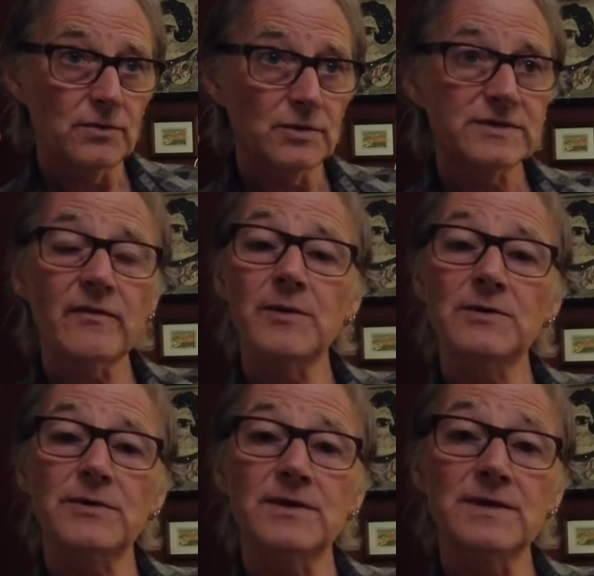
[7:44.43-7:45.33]
let's have a wee
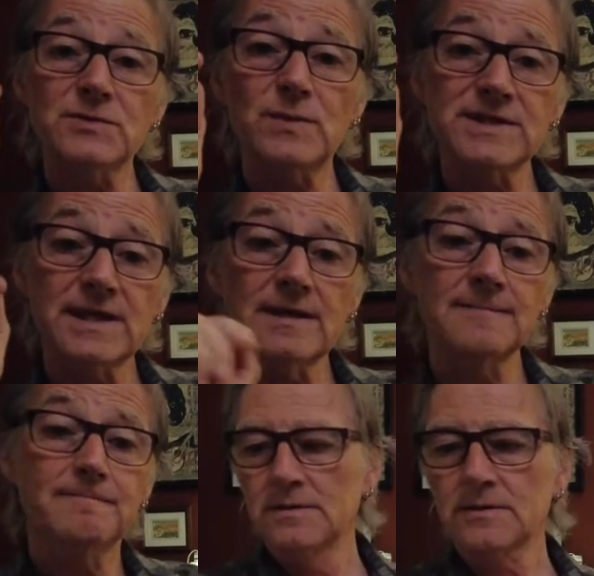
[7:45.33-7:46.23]
look at this whiskey.
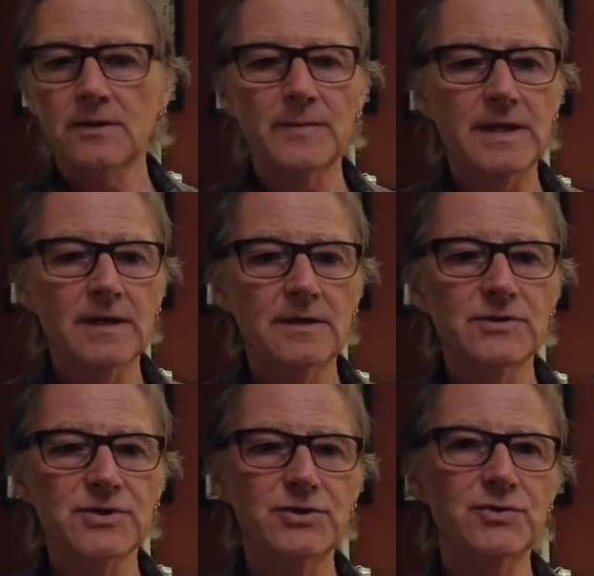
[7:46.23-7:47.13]
So let me
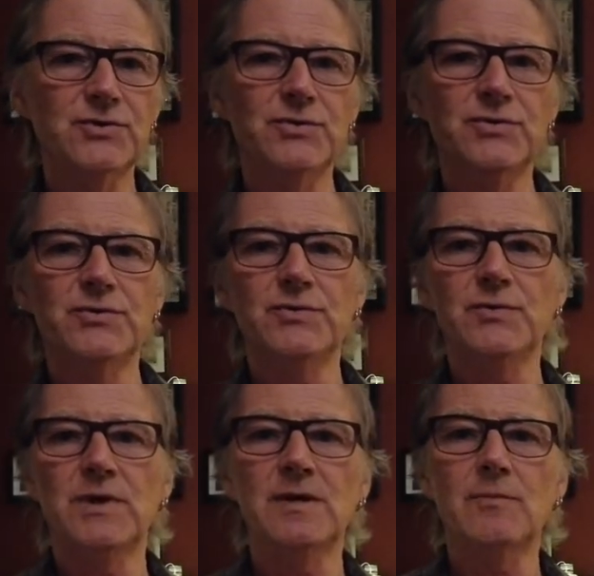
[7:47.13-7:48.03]
introduce you
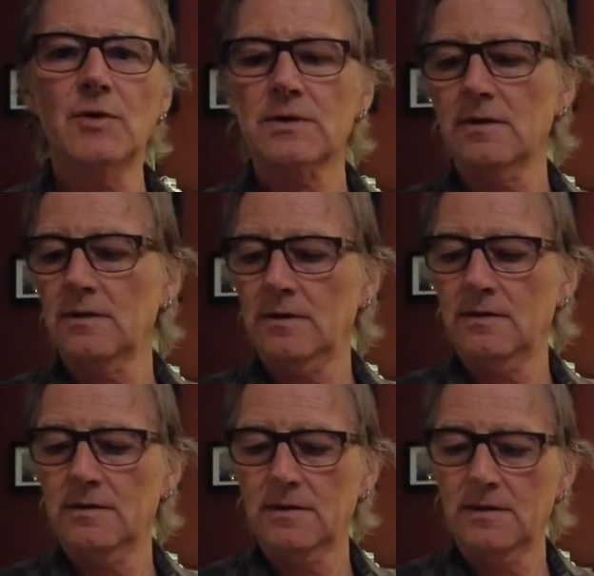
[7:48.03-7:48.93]
to a bottle
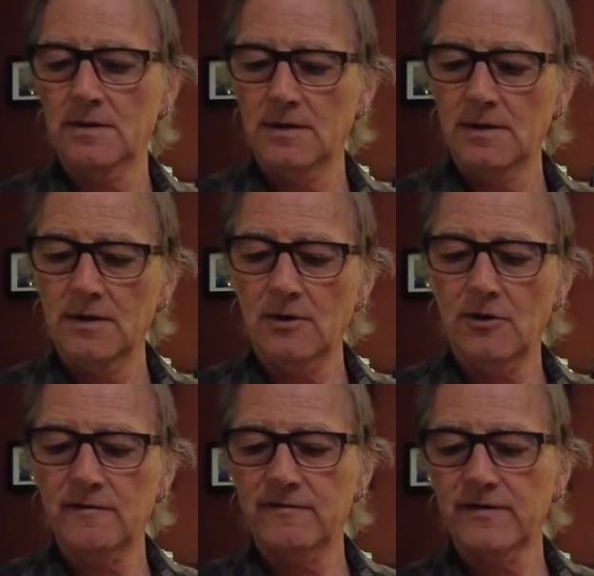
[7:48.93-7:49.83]

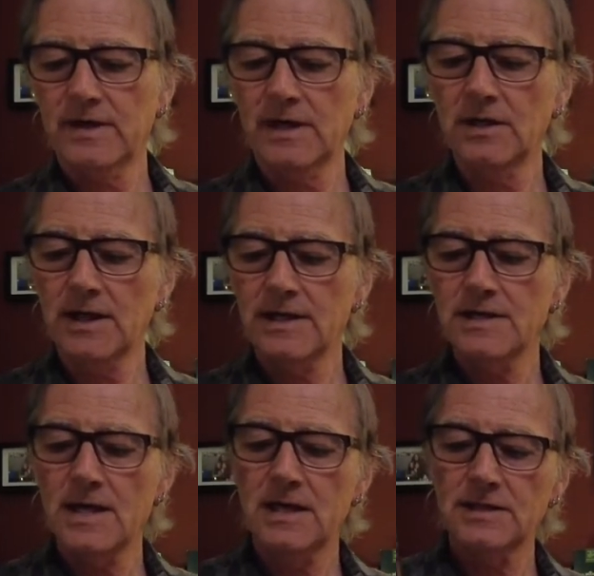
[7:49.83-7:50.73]
of
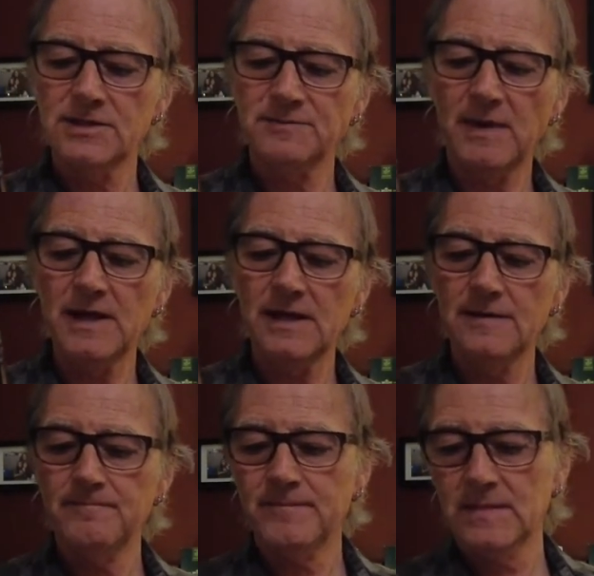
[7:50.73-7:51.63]
Glenspey
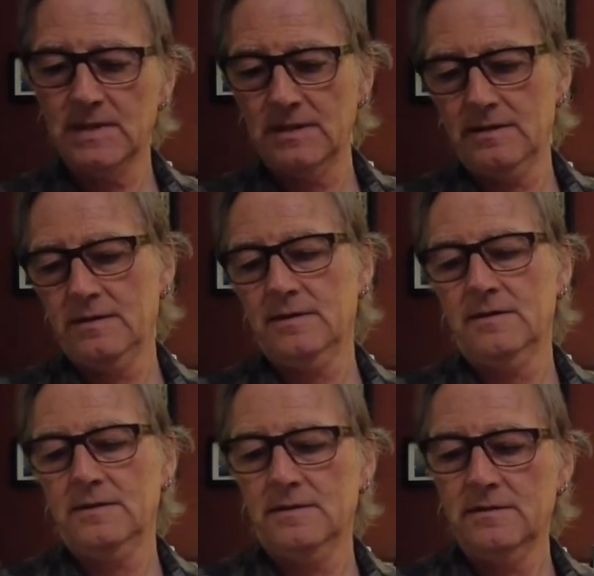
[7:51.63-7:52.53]

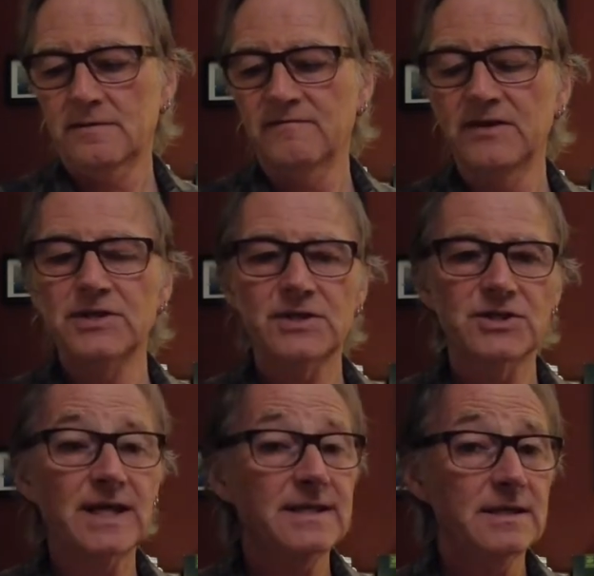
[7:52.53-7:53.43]
Vintage
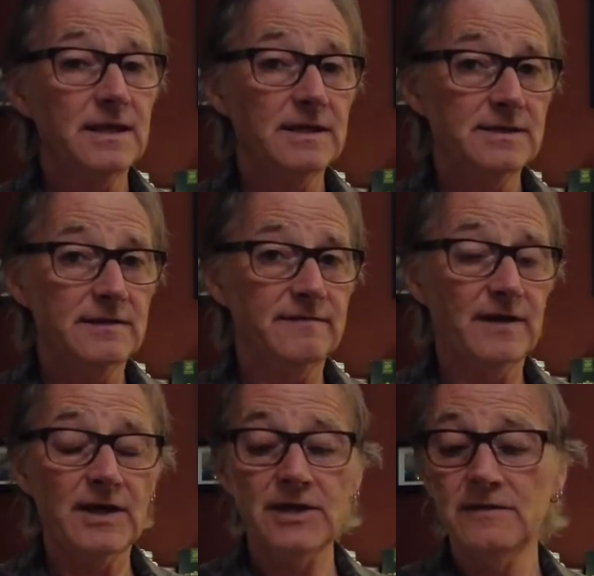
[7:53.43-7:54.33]

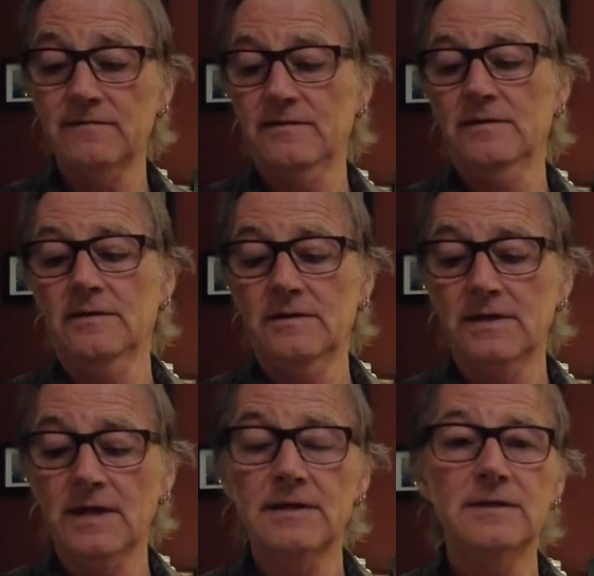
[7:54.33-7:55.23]
1985
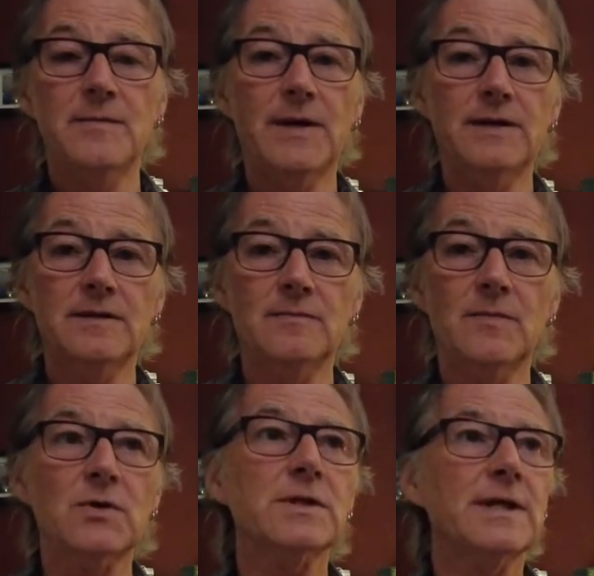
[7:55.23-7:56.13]
Independent
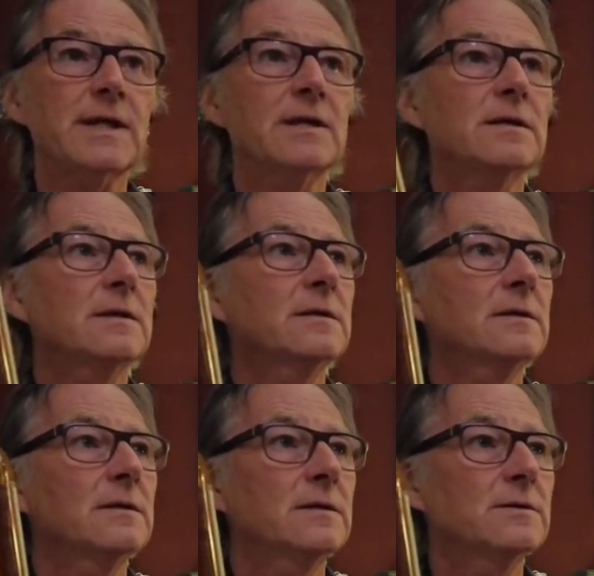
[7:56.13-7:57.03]
Bottling.
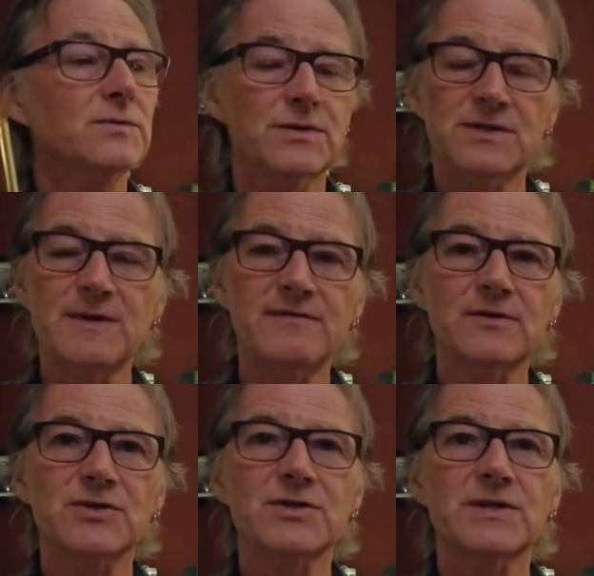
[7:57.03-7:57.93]
So this is my
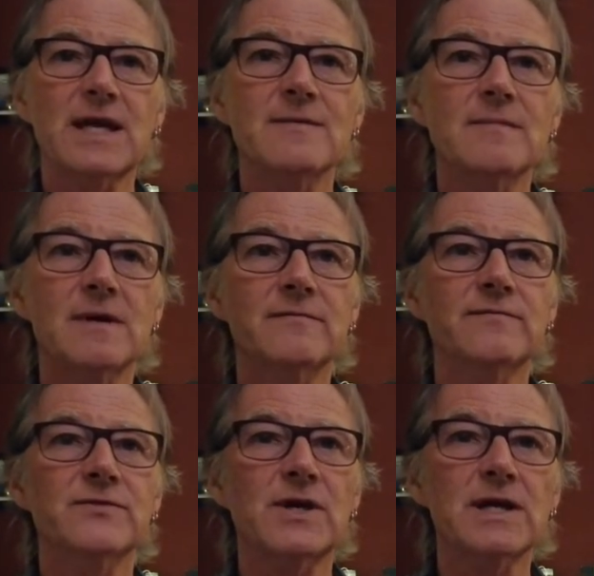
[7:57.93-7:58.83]
first time
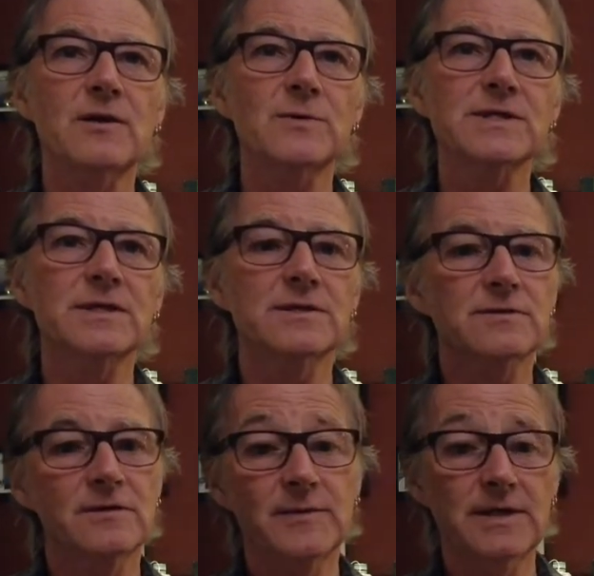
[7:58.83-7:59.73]
of trying a whiskey that's
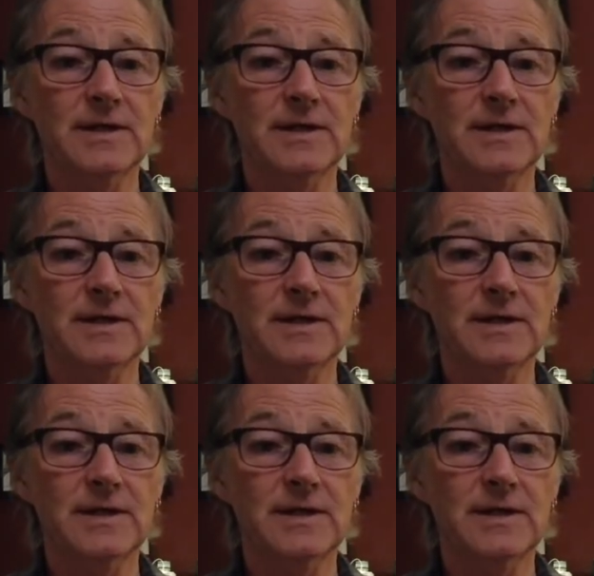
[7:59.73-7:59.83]
going to be